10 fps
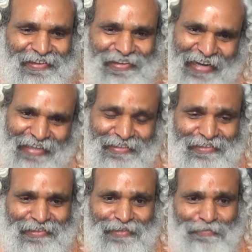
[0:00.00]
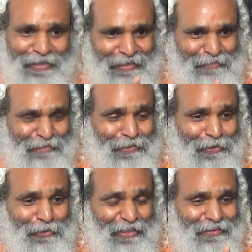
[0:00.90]
Rice. But
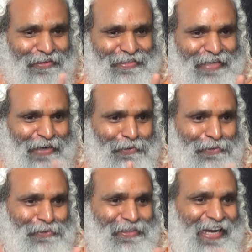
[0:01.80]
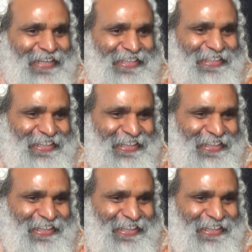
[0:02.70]
remember, with Dakshina, don't do that.